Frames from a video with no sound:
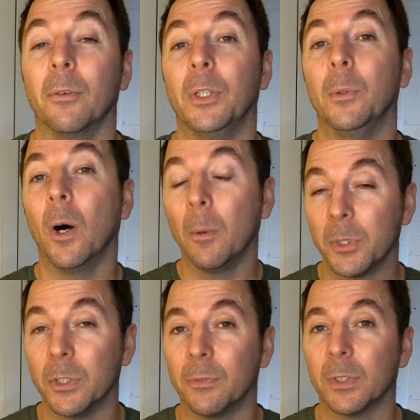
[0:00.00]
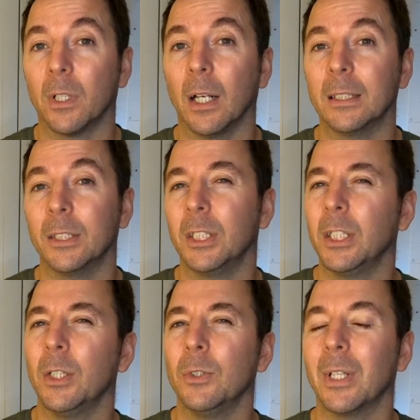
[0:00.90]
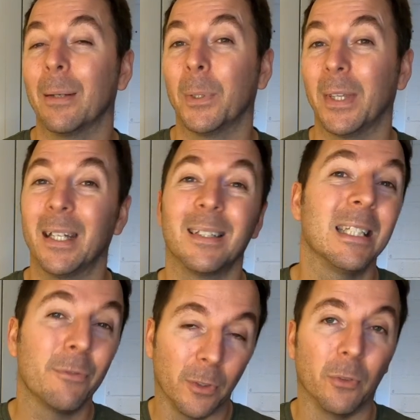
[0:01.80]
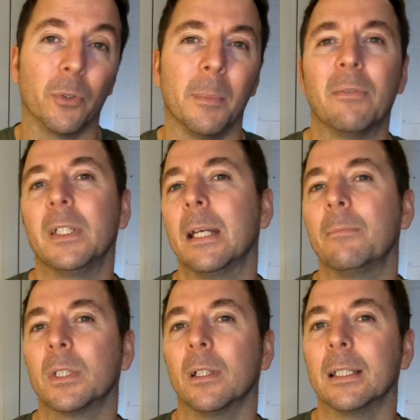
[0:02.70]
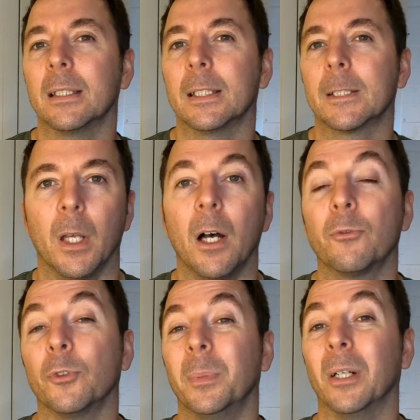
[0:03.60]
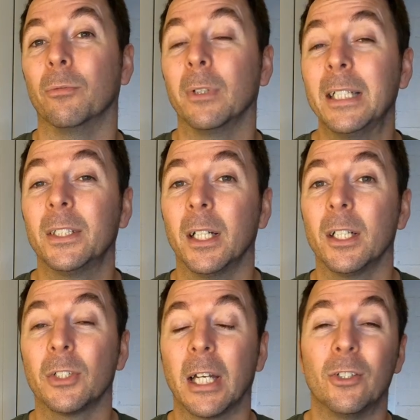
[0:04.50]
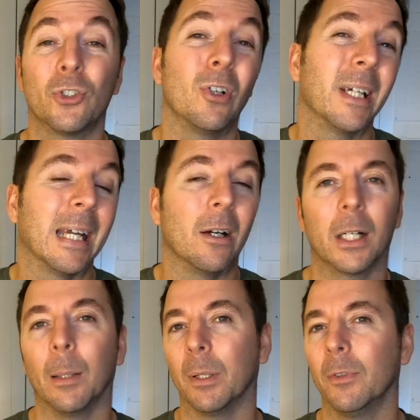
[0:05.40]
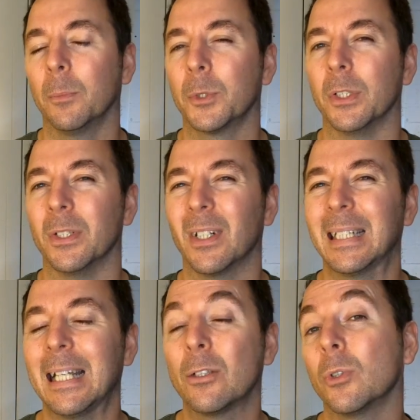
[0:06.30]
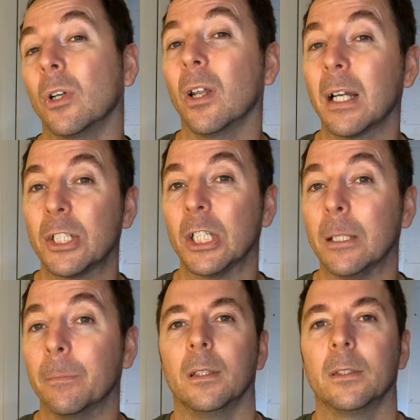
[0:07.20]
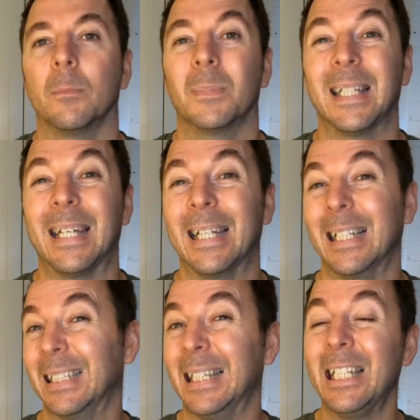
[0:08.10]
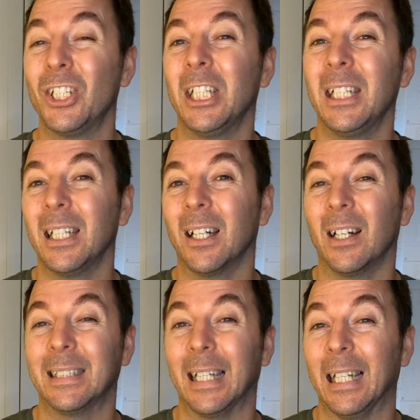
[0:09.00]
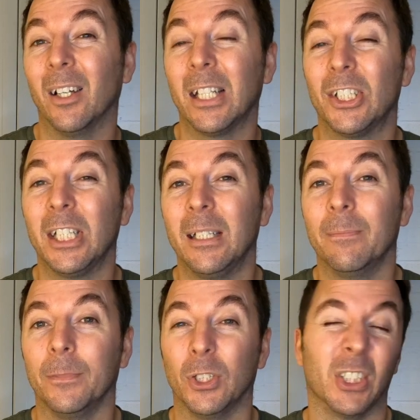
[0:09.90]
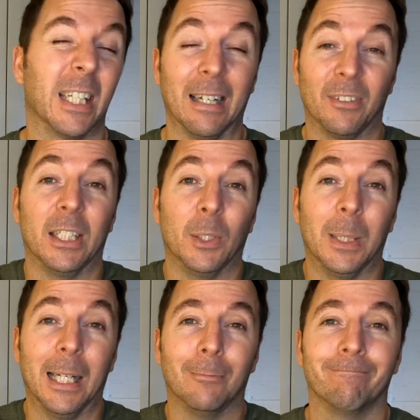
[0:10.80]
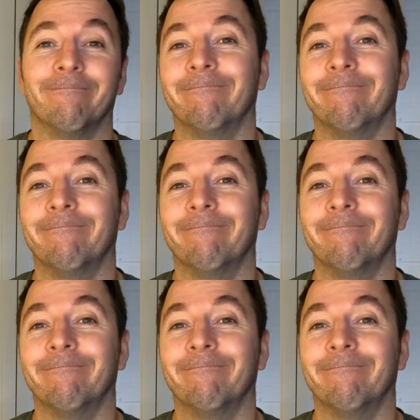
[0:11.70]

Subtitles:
are a few options for slicers to use, but they are different from FDM slicers. After a bit of research and trying out a couple of options, I settled on Lychee. Some say it as Lychee, I say Lychee, you're just going to have to deal with that.